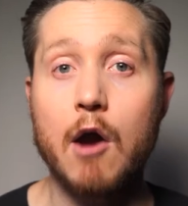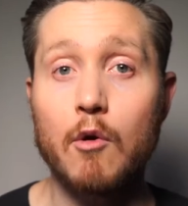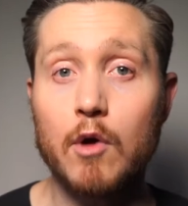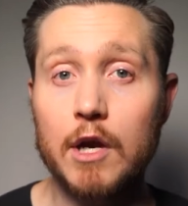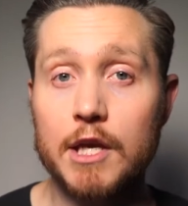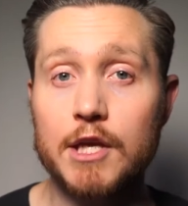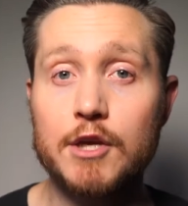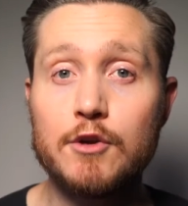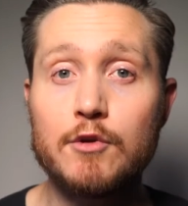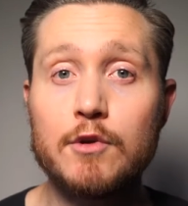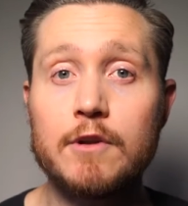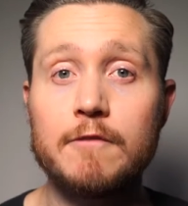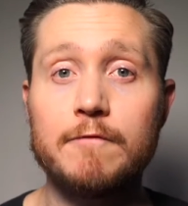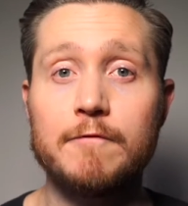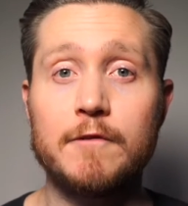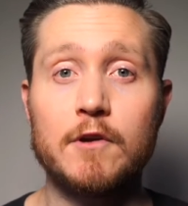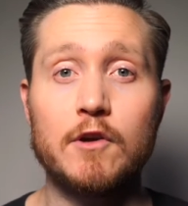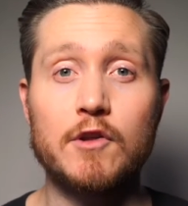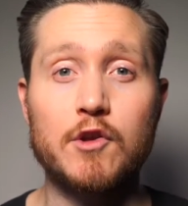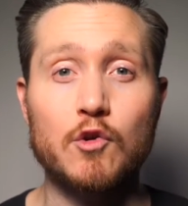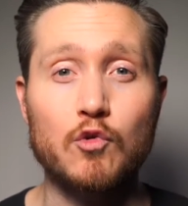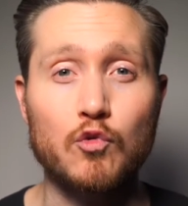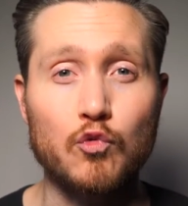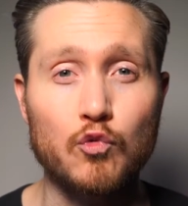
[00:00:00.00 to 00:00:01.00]
I want you to
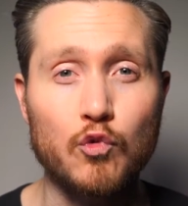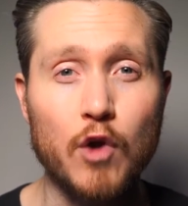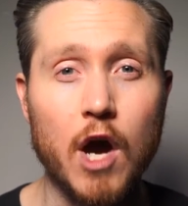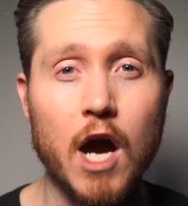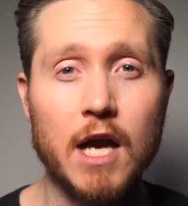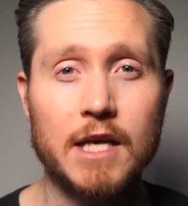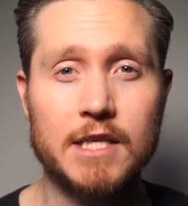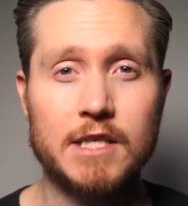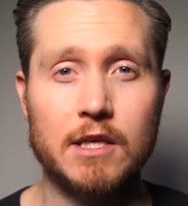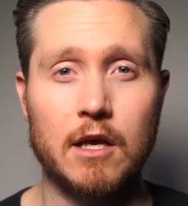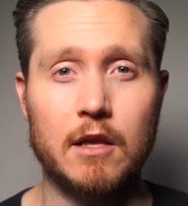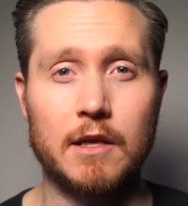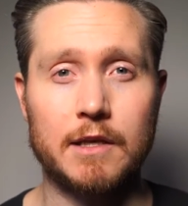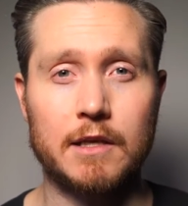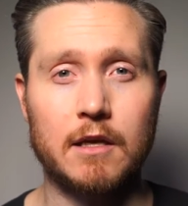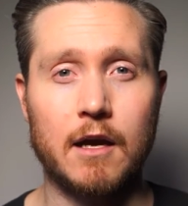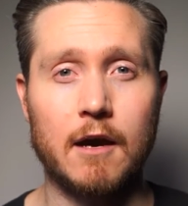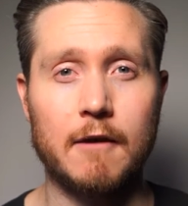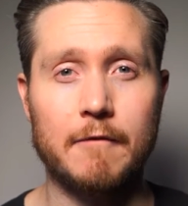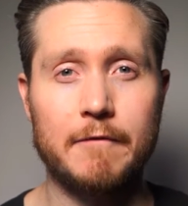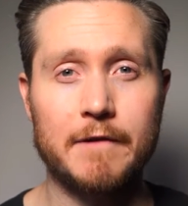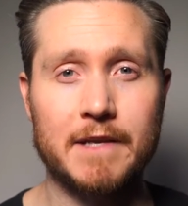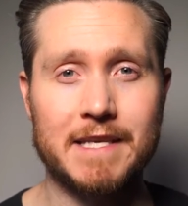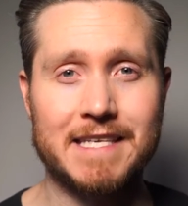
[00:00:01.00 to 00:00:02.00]
feel the rock solid
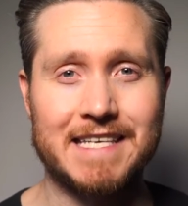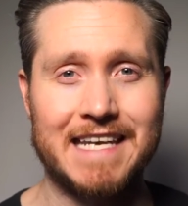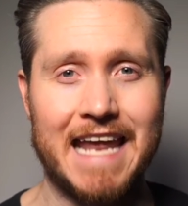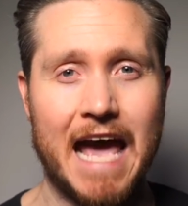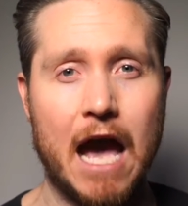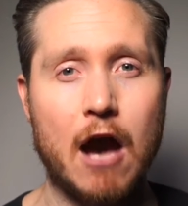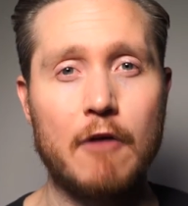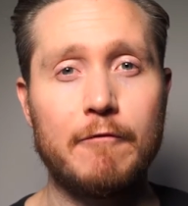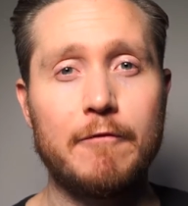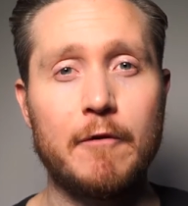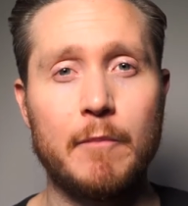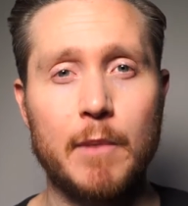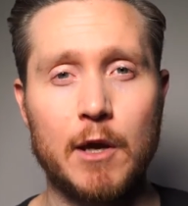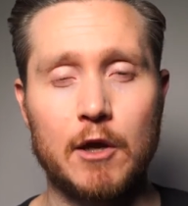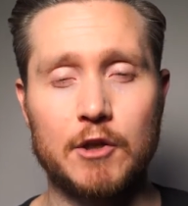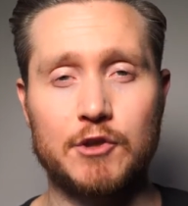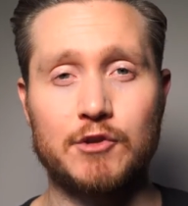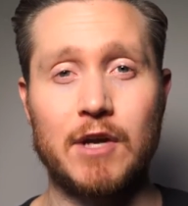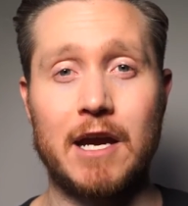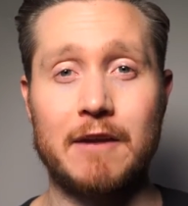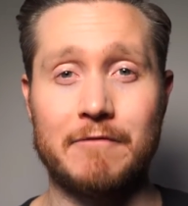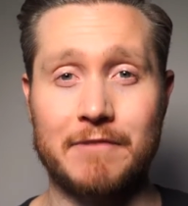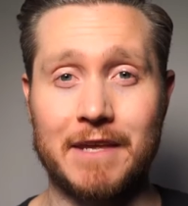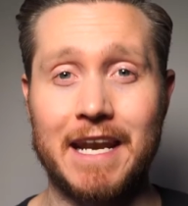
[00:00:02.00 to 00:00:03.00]
confidence and alpha male
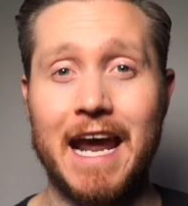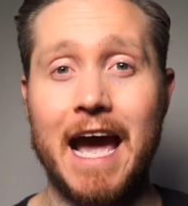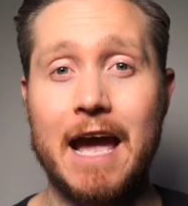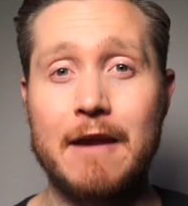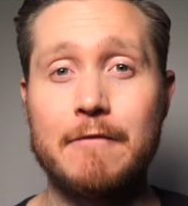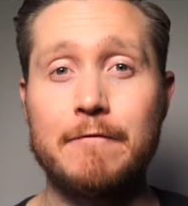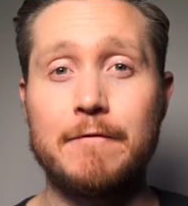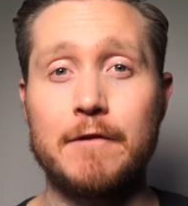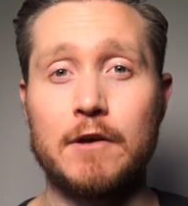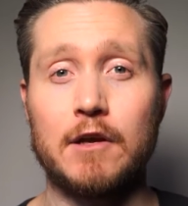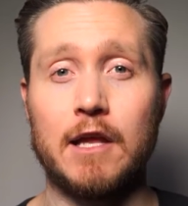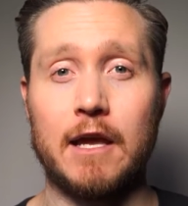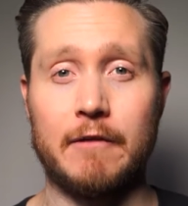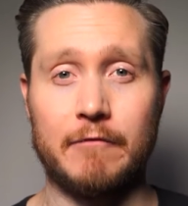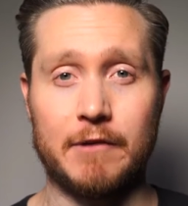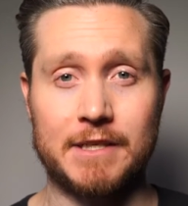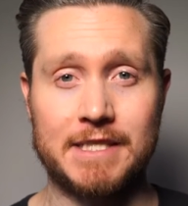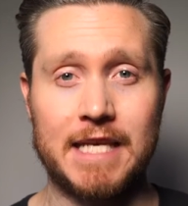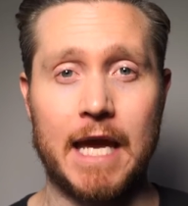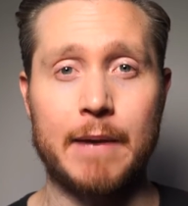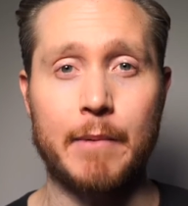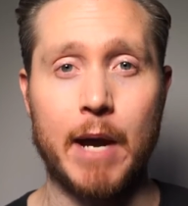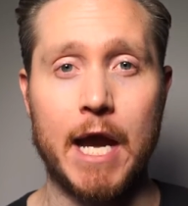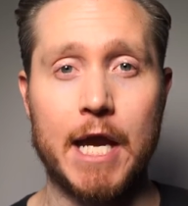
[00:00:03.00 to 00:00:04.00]
drive that I feel every
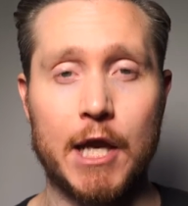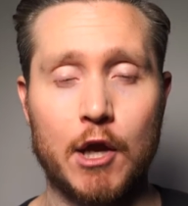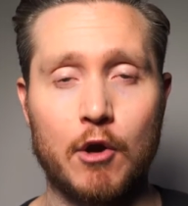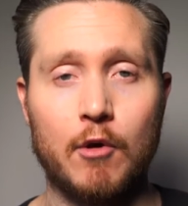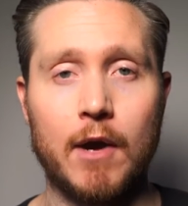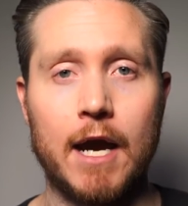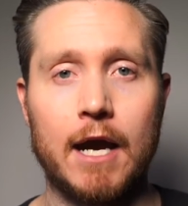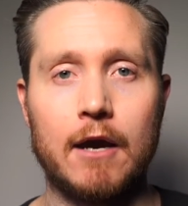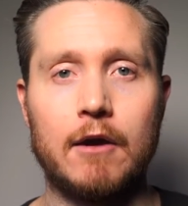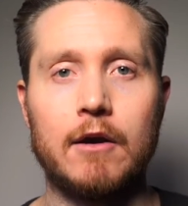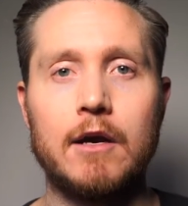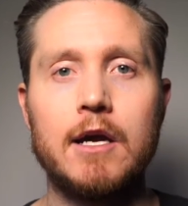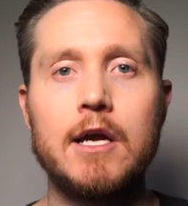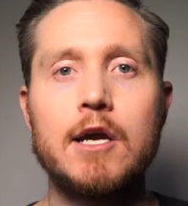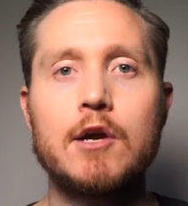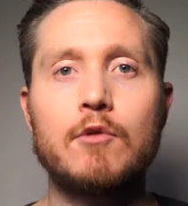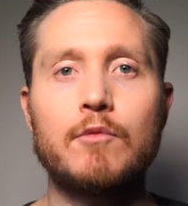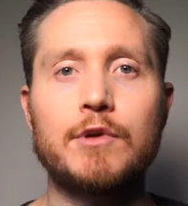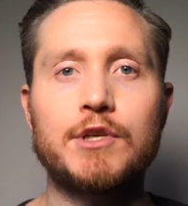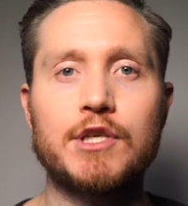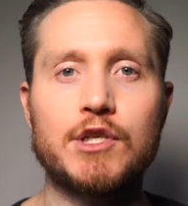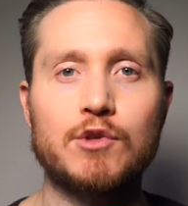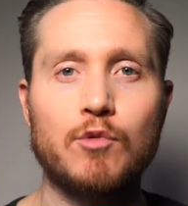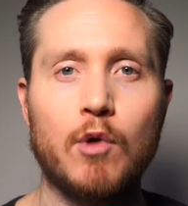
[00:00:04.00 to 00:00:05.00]
time I go out,
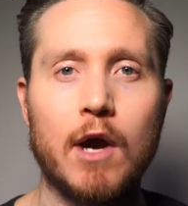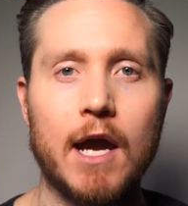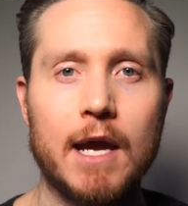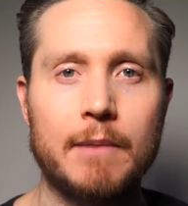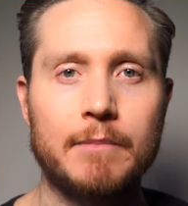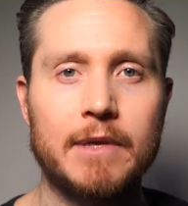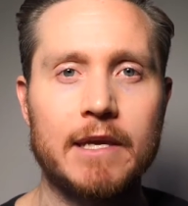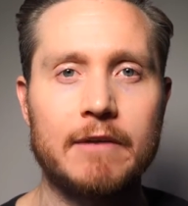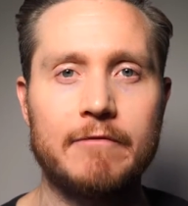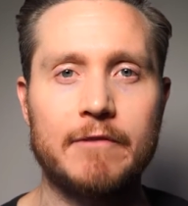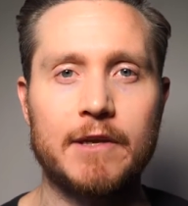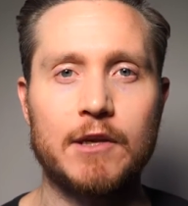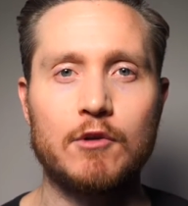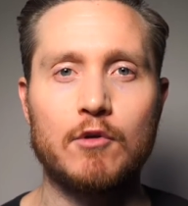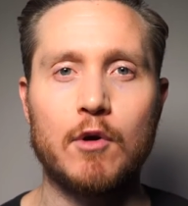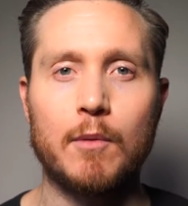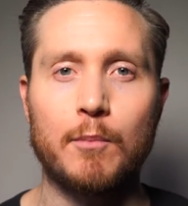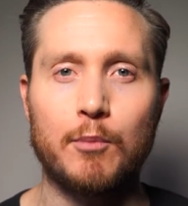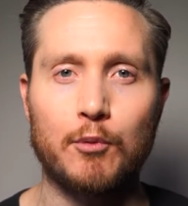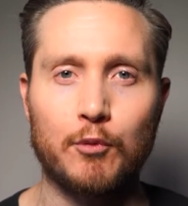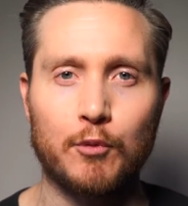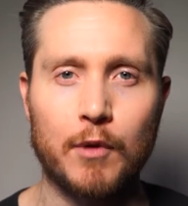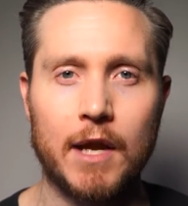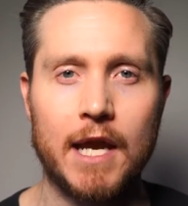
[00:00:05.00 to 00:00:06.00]
which is why I'm giving you a
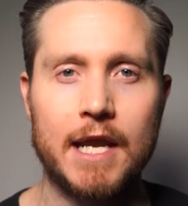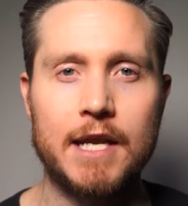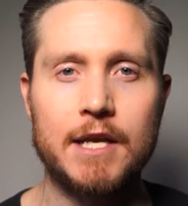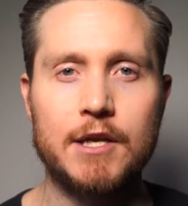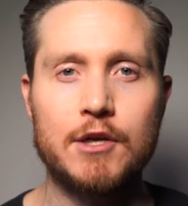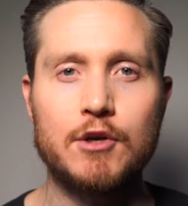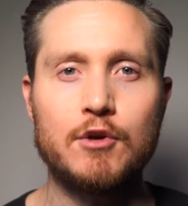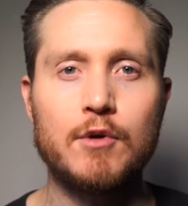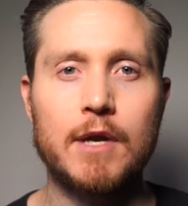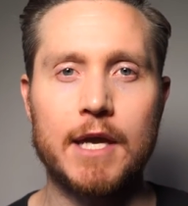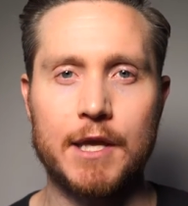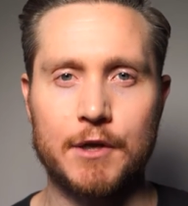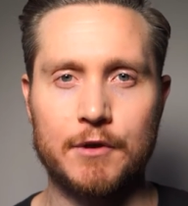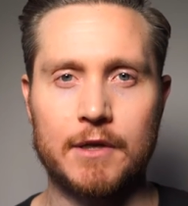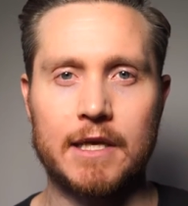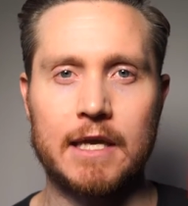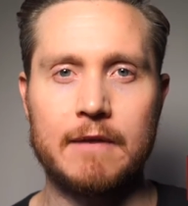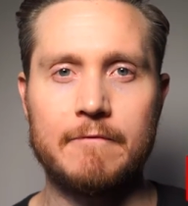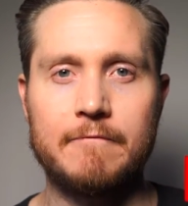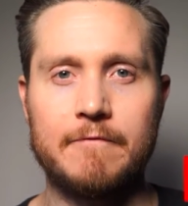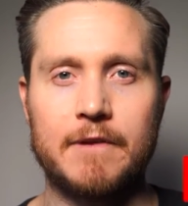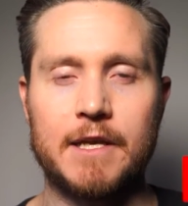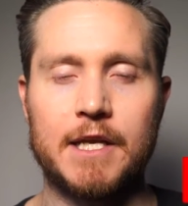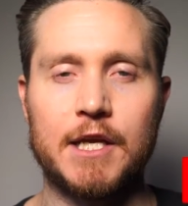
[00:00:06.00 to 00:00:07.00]
brand new inner
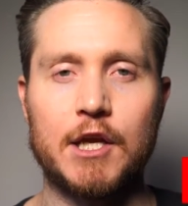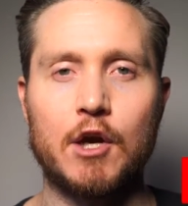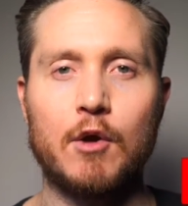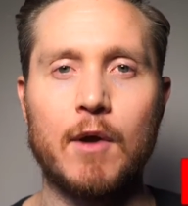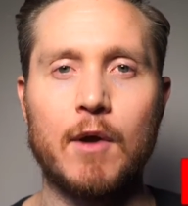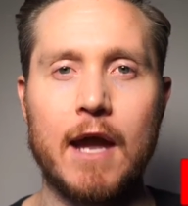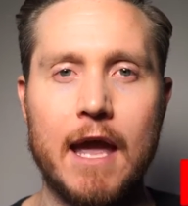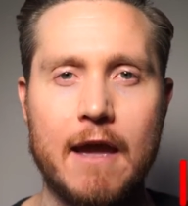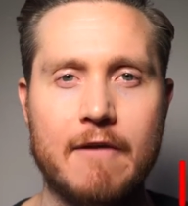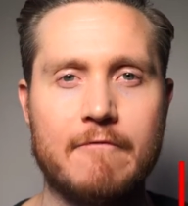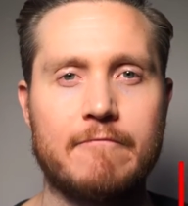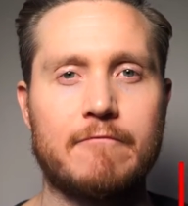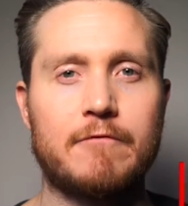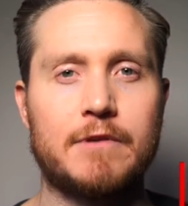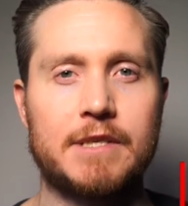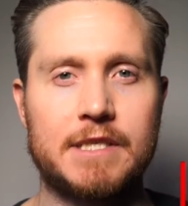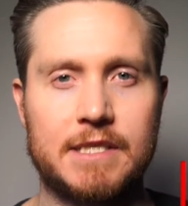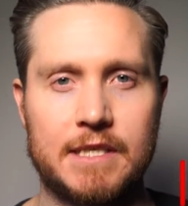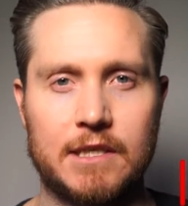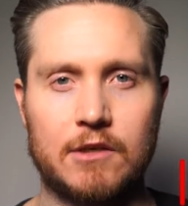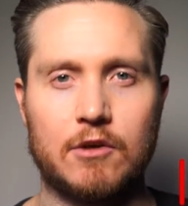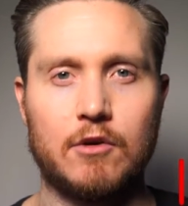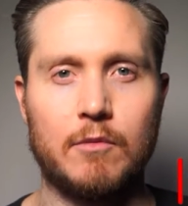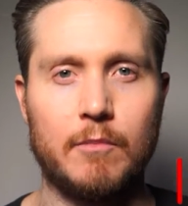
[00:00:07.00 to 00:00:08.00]
game video every
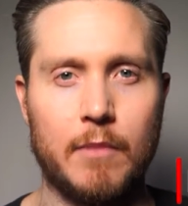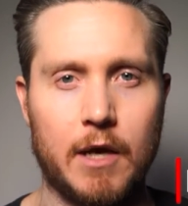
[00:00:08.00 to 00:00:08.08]
single